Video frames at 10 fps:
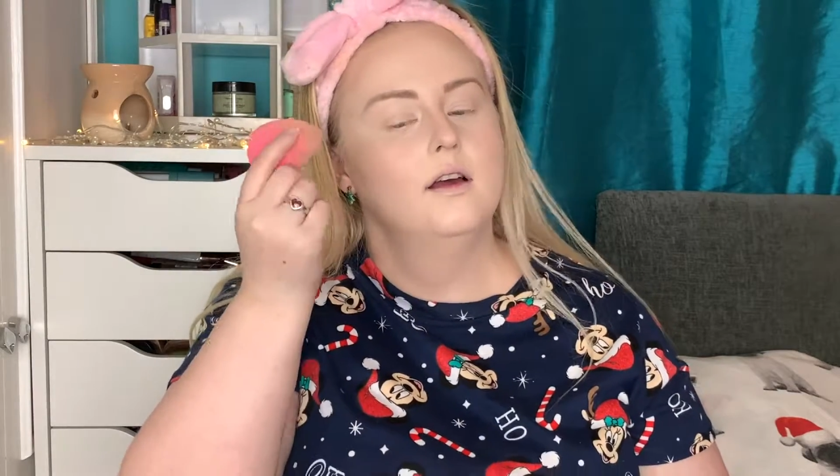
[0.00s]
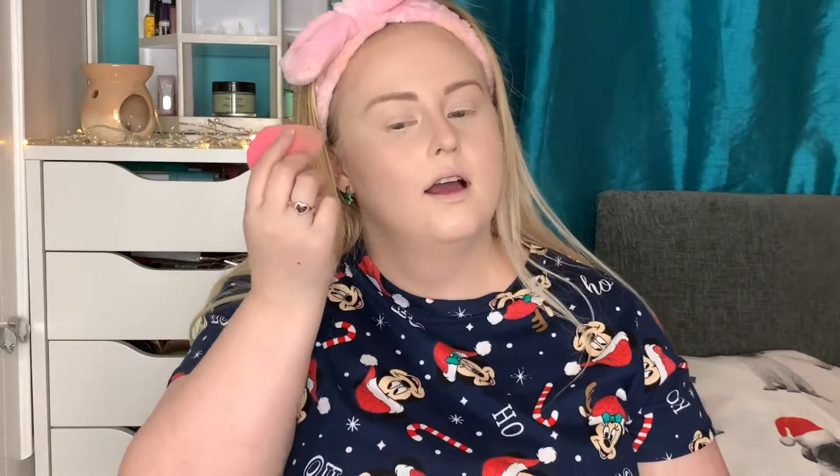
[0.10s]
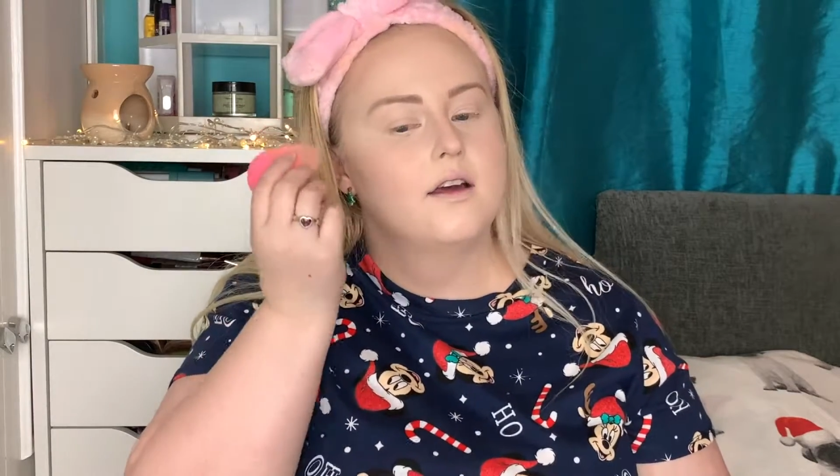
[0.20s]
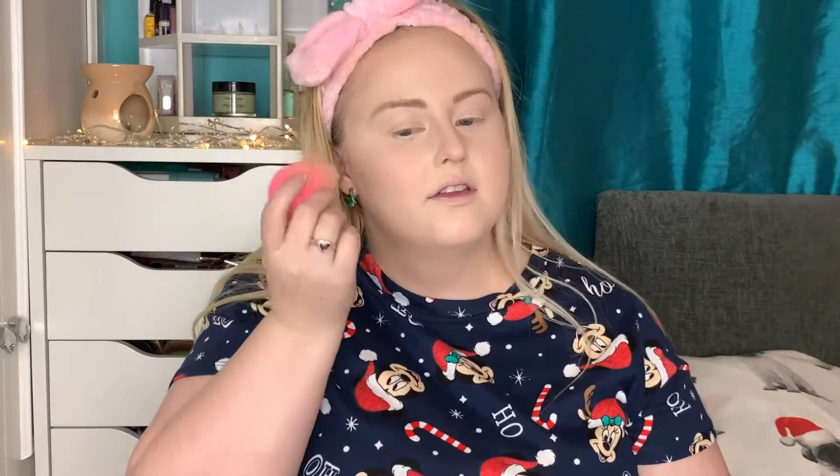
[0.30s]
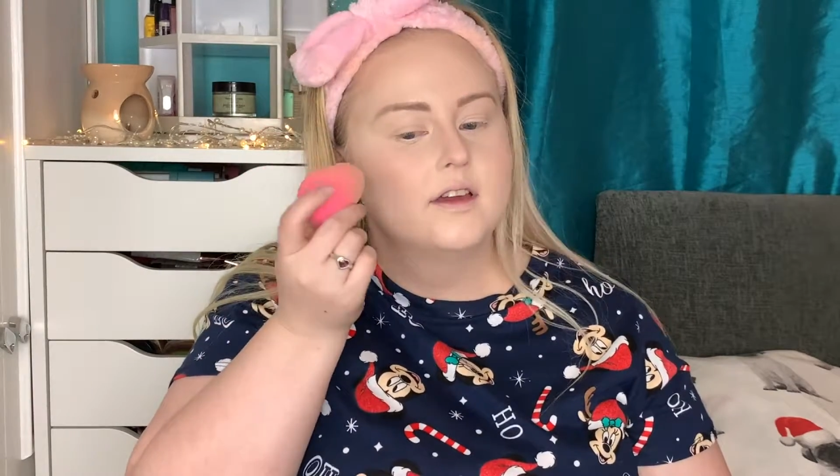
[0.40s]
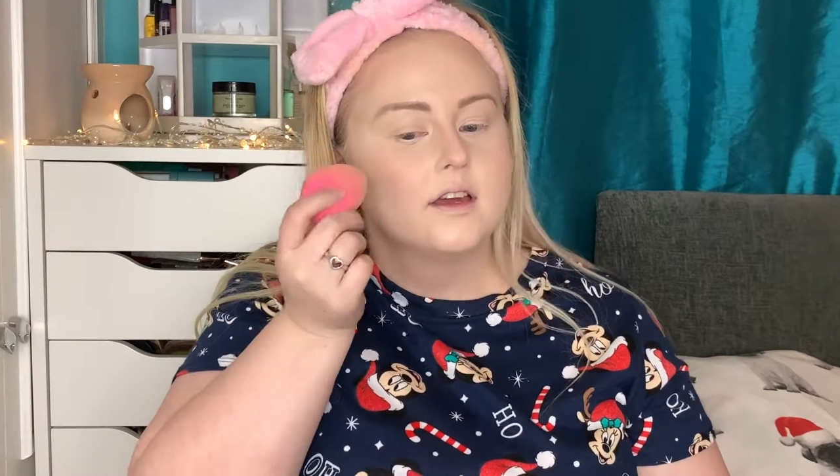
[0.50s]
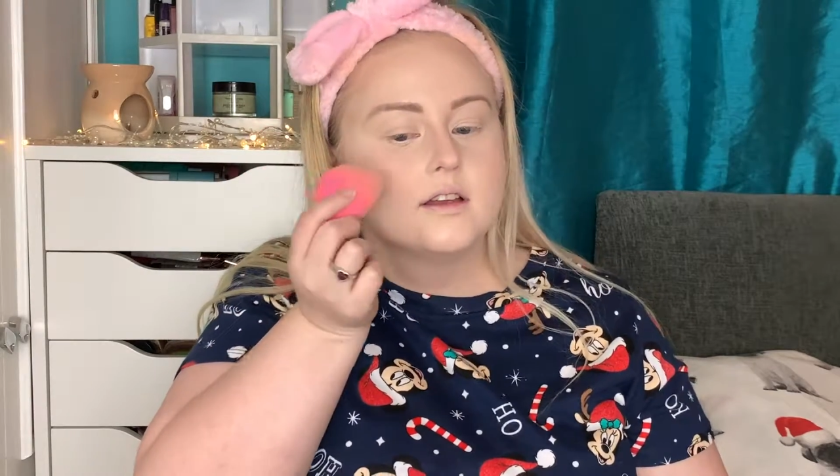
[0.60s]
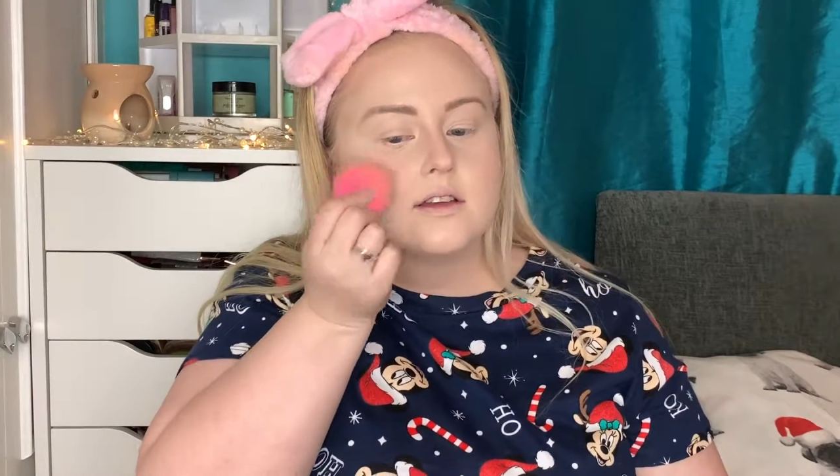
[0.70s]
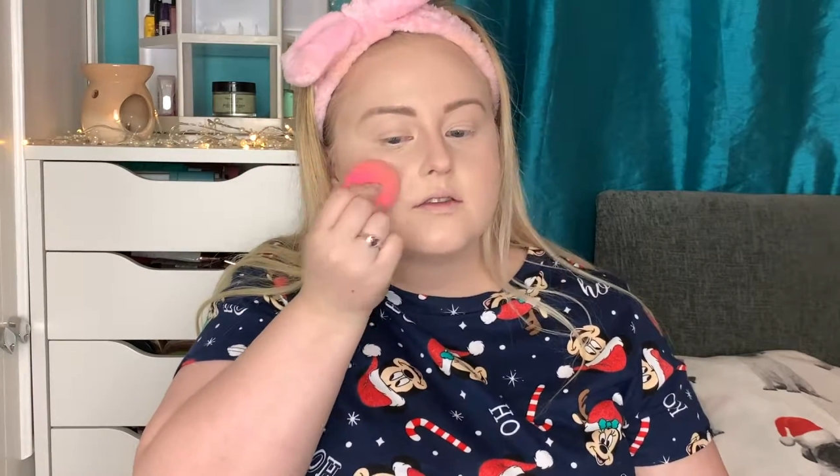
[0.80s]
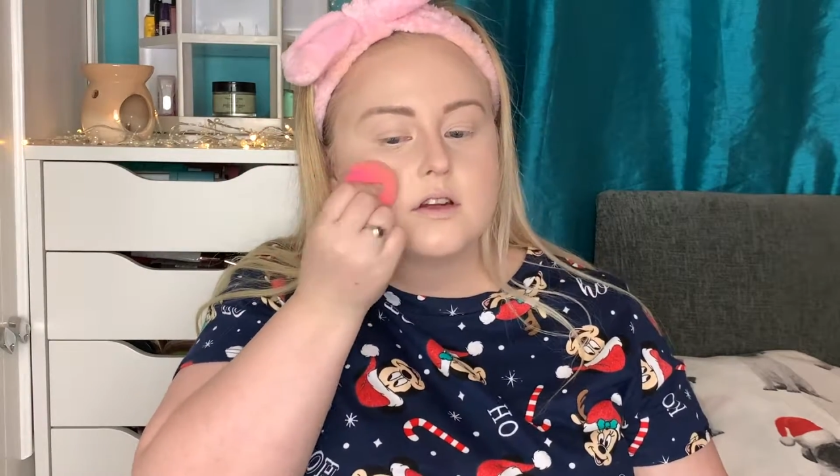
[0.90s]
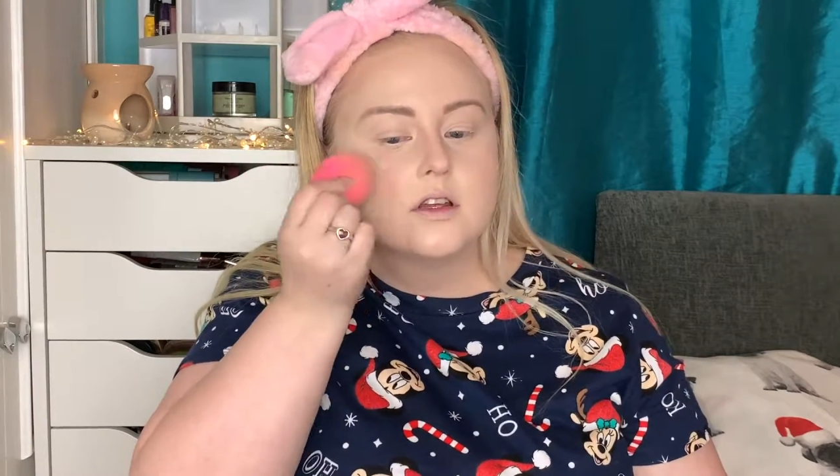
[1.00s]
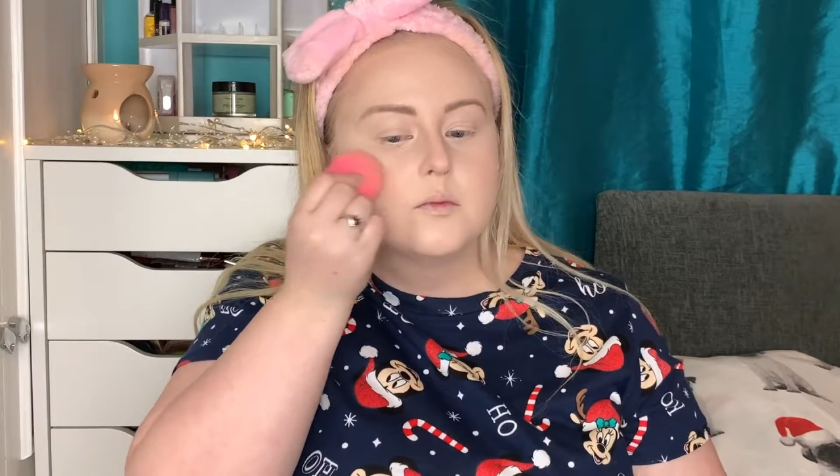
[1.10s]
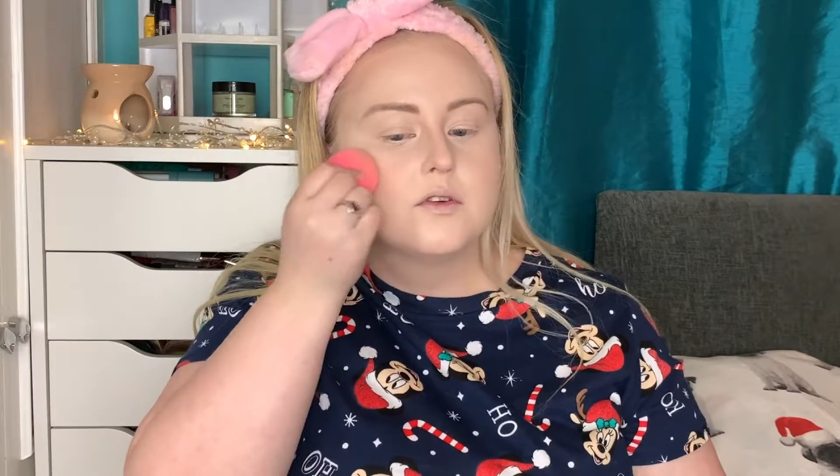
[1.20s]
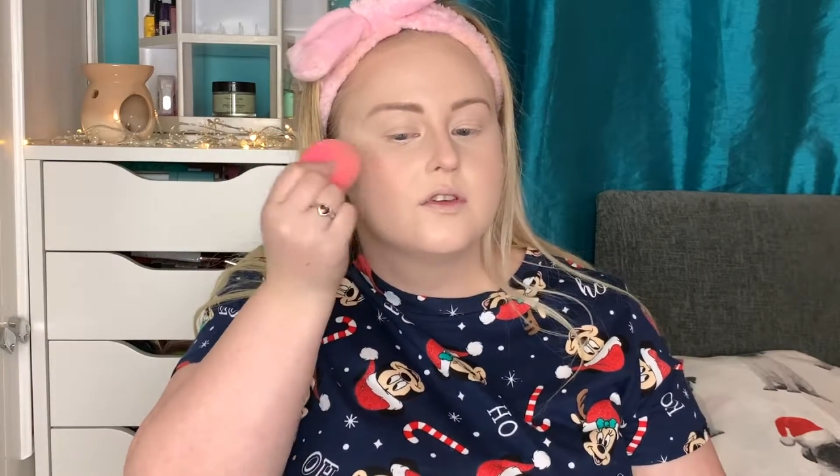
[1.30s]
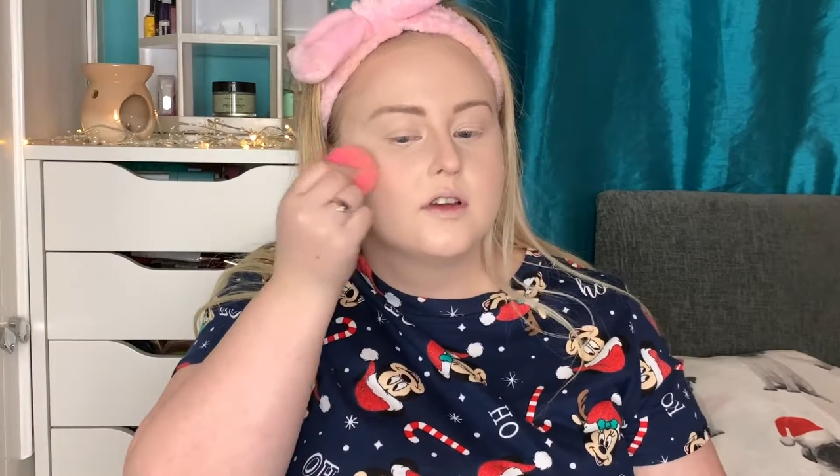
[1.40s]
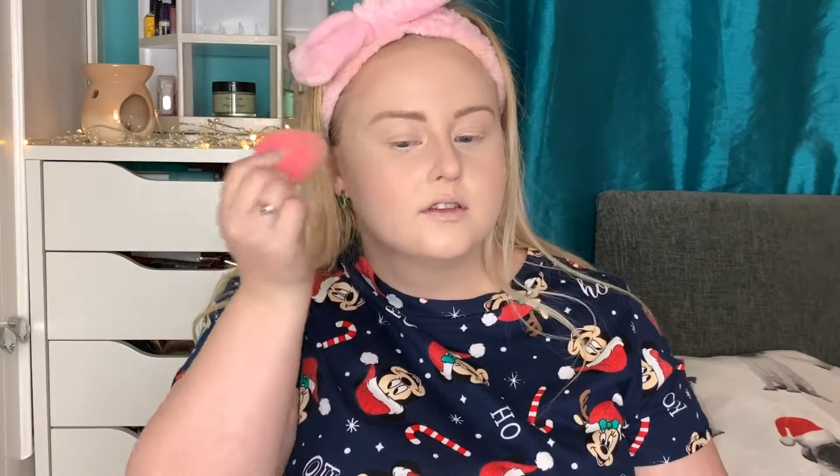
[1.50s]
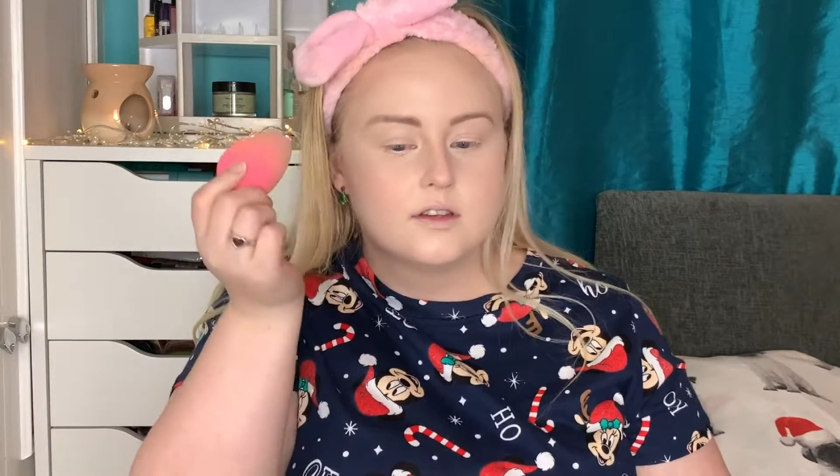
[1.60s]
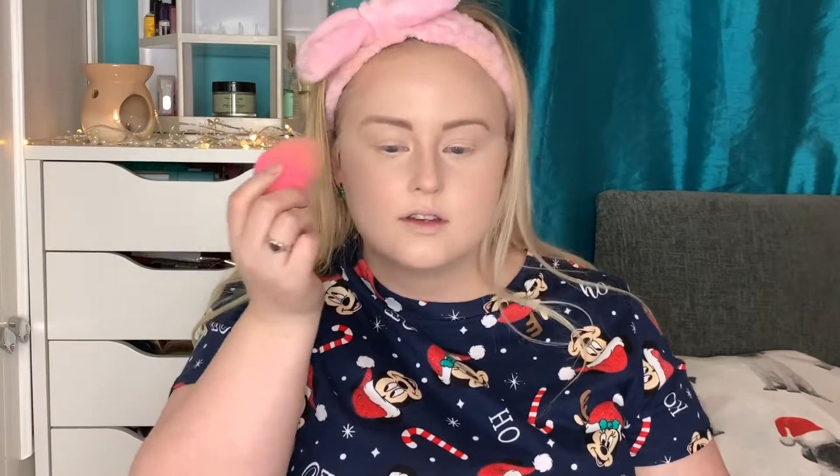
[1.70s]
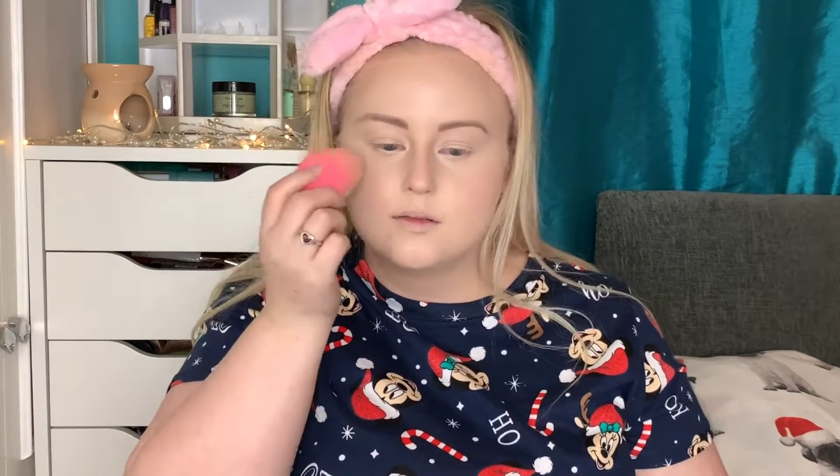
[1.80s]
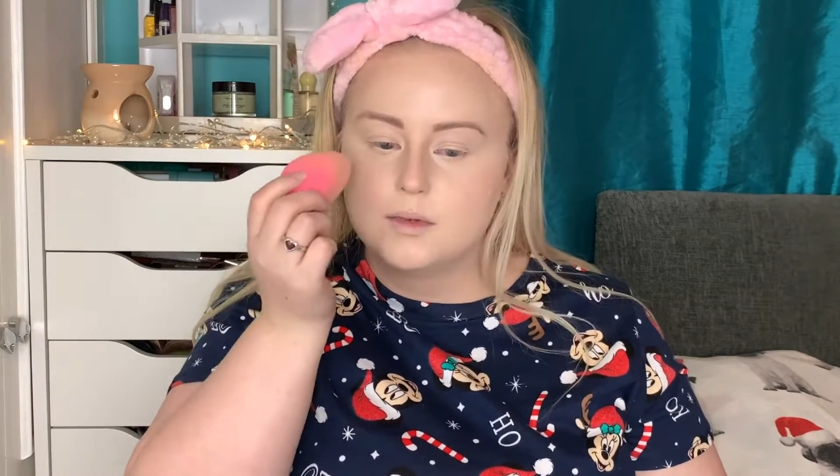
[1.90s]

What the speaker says: I think I definitely prefer to